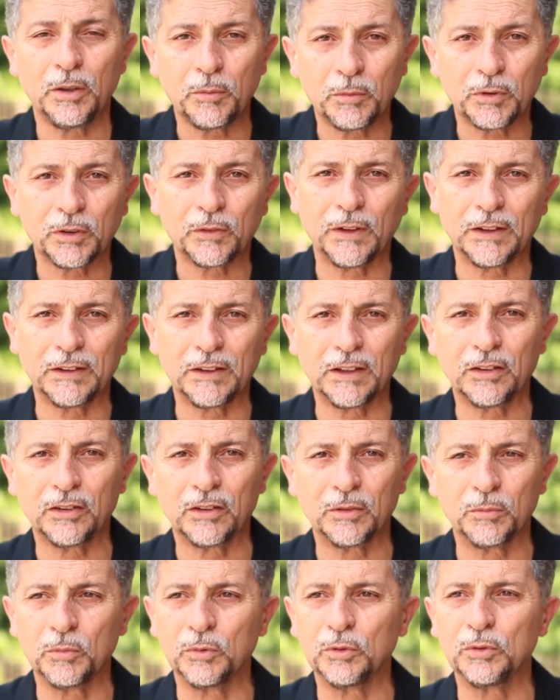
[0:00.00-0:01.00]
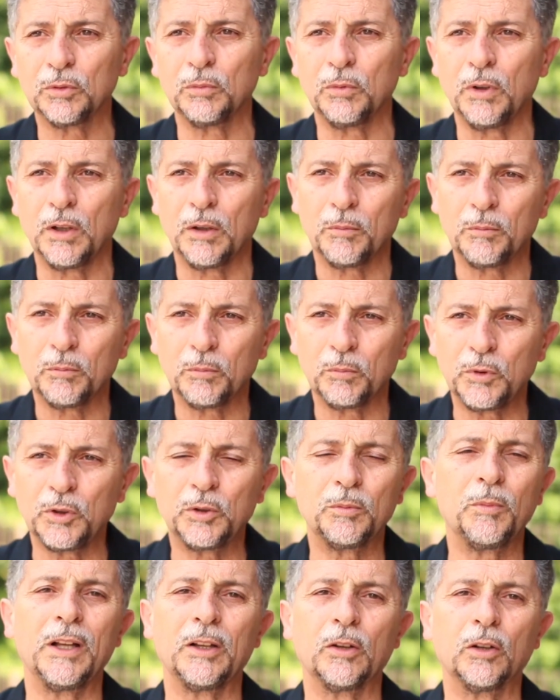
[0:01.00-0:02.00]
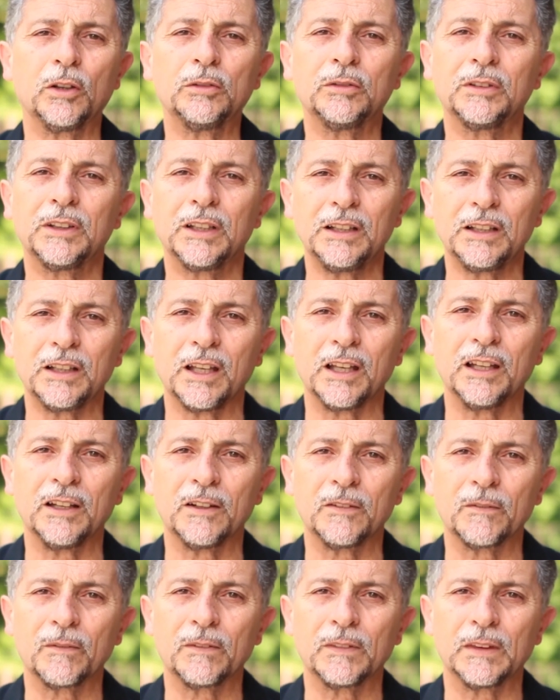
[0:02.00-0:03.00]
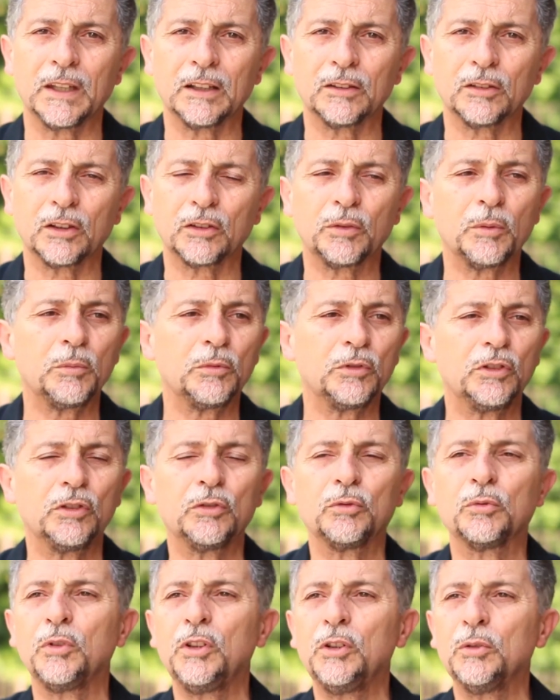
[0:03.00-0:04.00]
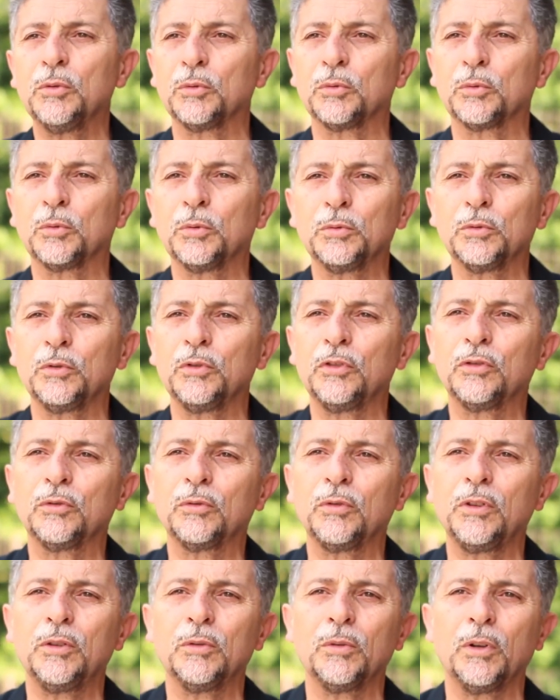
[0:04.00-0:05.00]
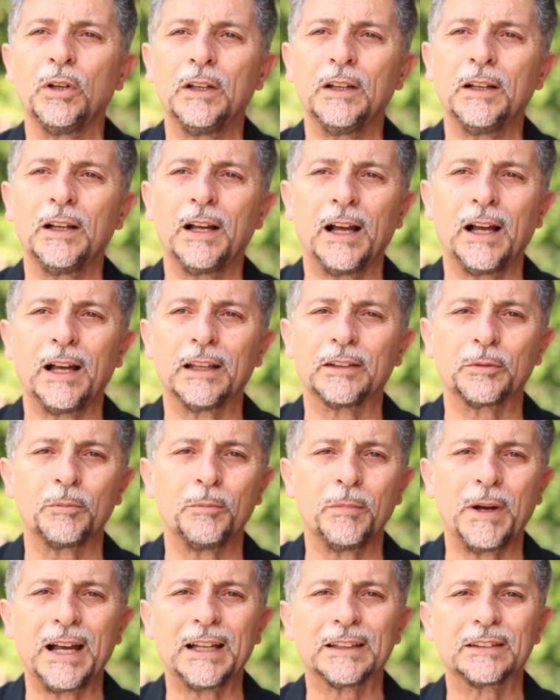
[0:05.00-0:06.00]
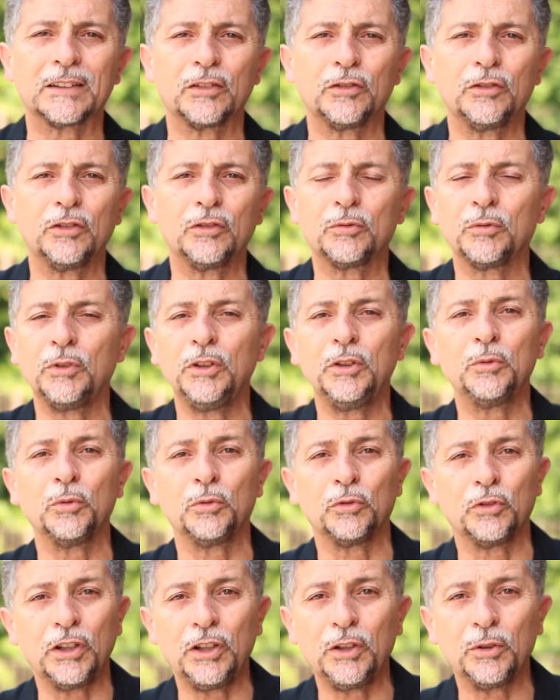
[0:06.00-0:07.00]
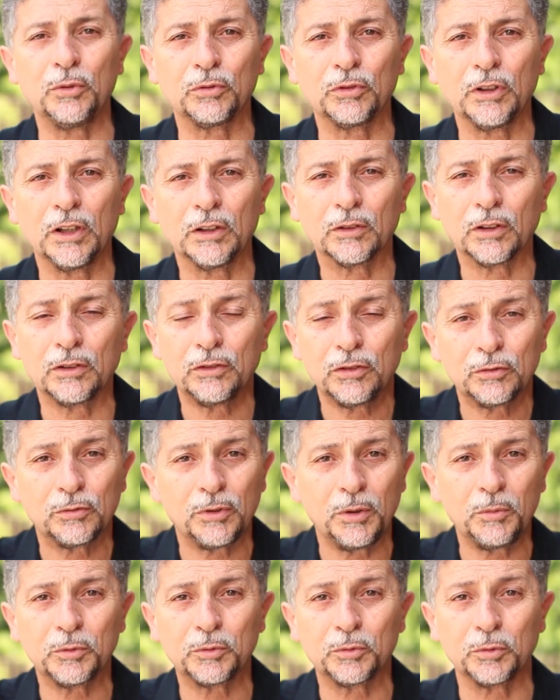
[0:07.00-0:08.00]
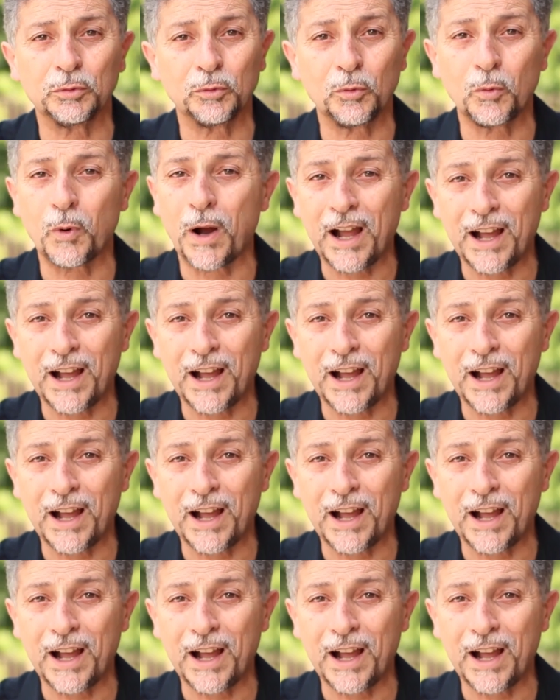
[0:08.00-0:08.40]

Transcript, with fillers: We have to make this world much better than it is. We destroy everything, forests, rivers, the air, everything.